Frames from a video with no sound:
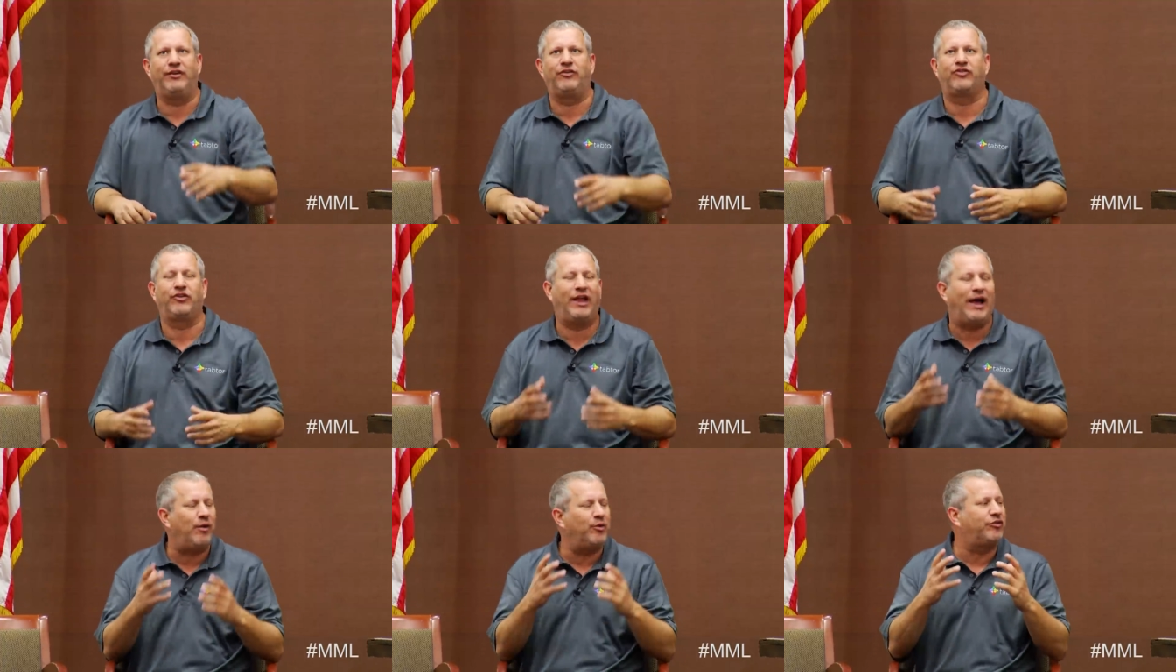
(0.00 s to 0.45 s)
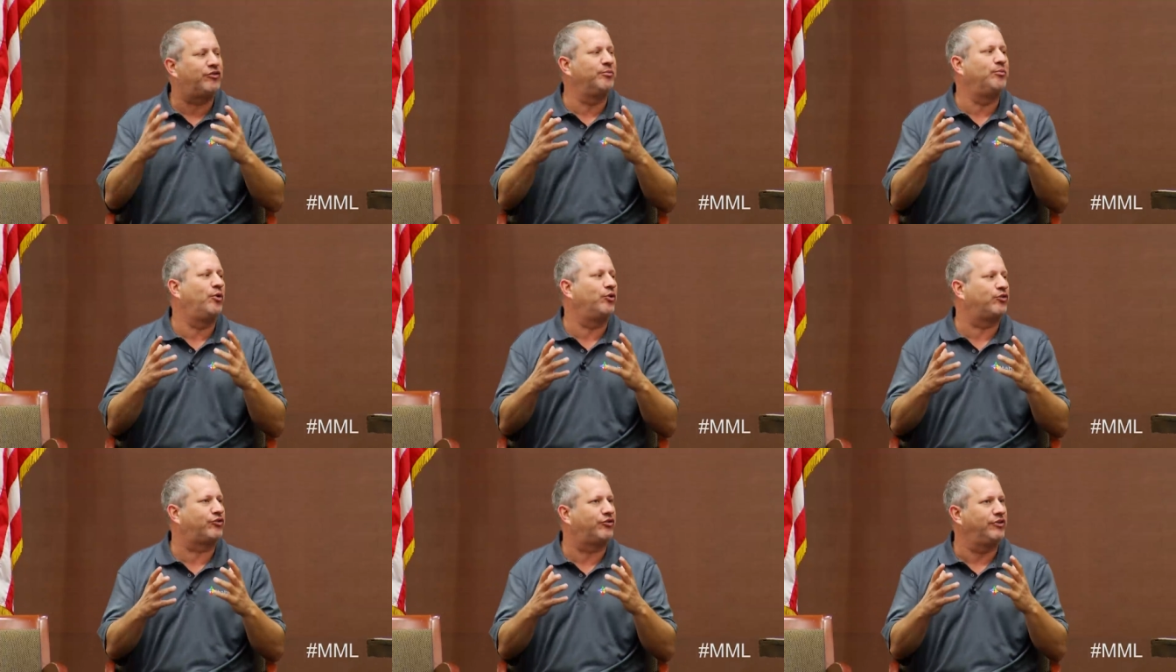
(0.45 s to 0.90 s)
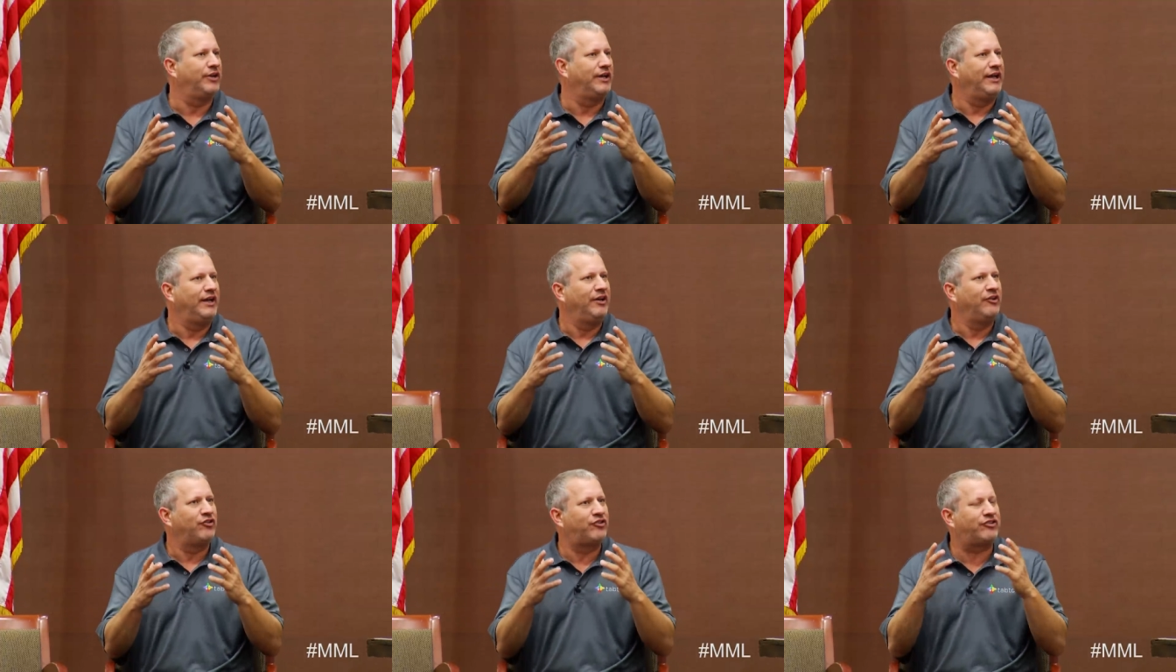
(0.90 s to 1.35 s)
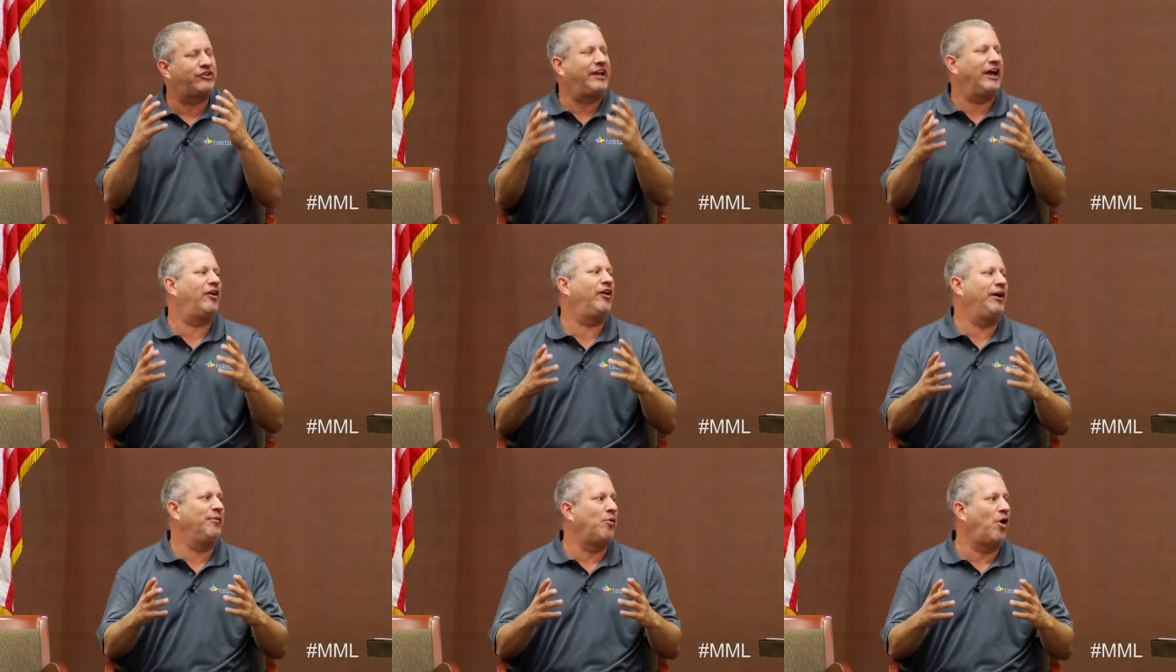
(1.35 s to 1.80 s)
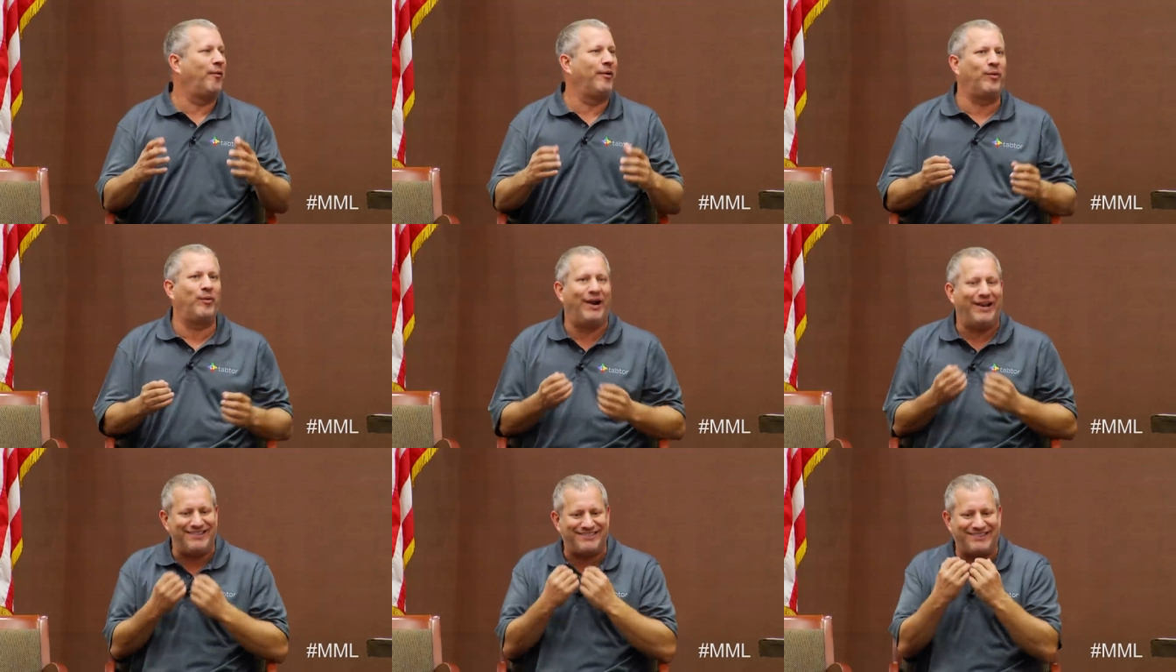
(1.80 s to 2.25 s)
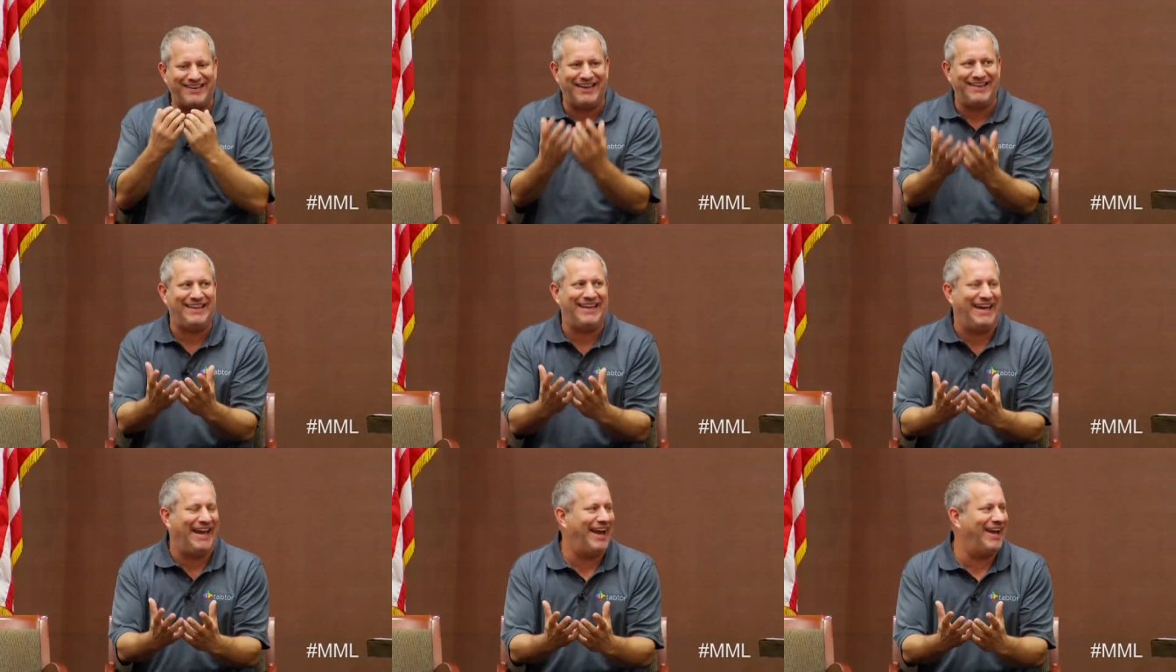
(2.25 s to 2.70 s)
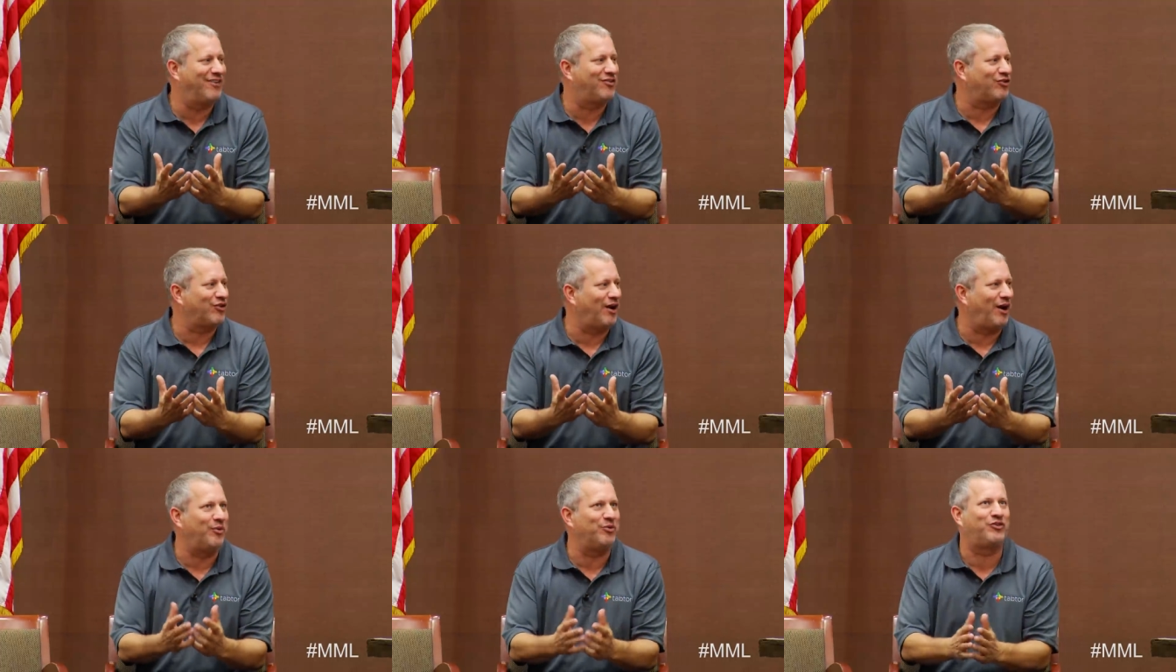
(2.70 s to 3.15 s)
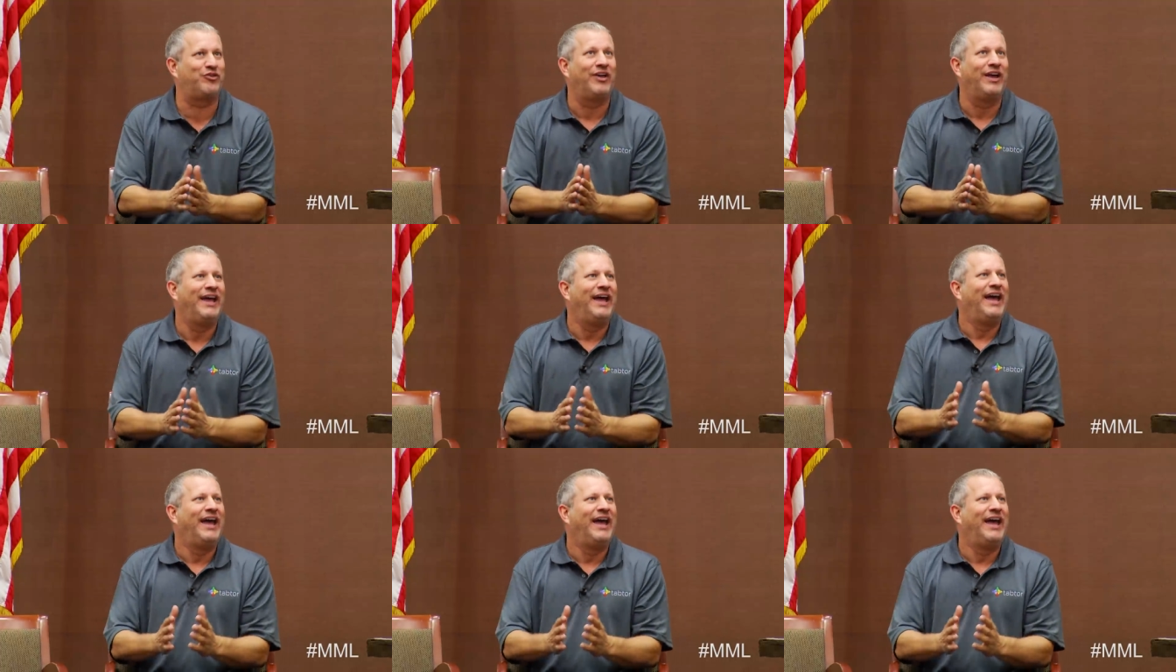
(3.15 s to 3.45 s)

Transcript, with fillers: so that was the most scary moment. When I said the answer, it was